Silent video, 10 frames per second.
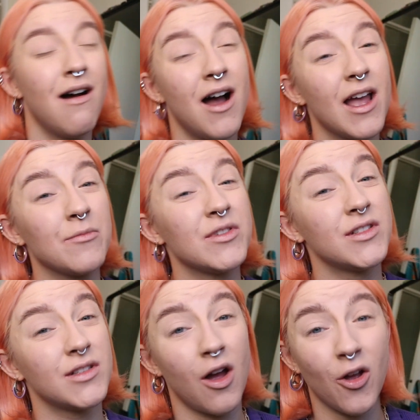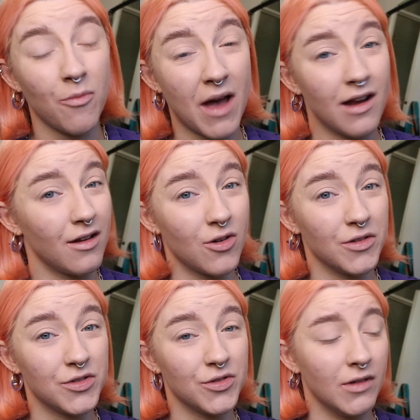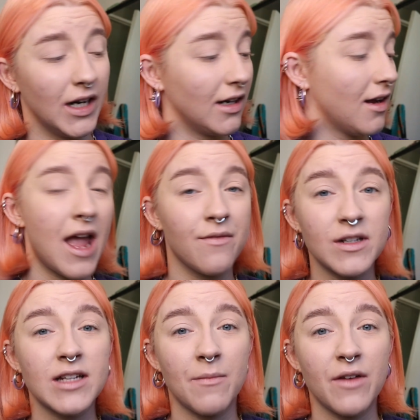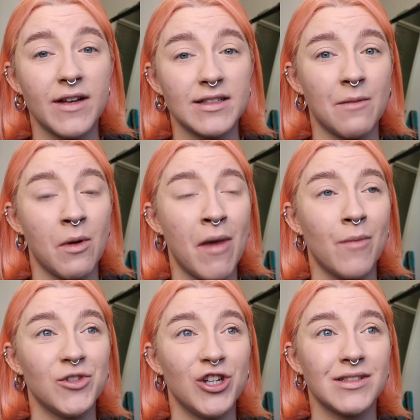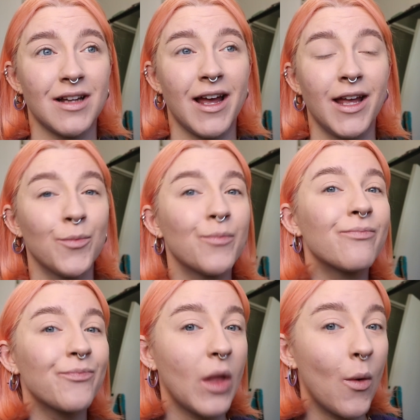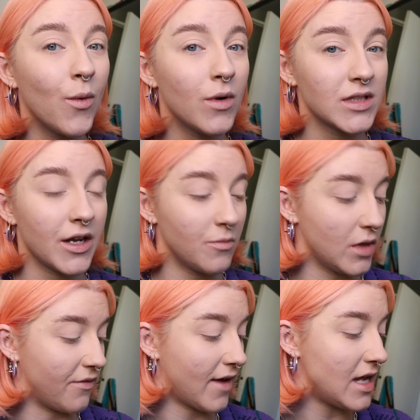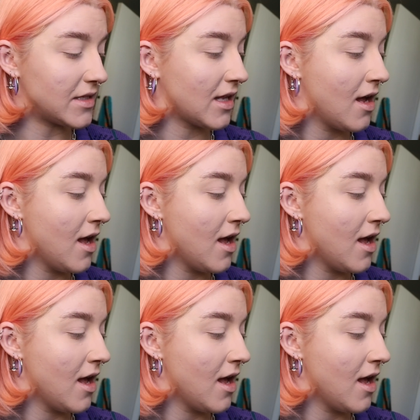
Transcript: I am so bad at contouring. Every time I FaceTime my mum, she's like, what's going on with your face?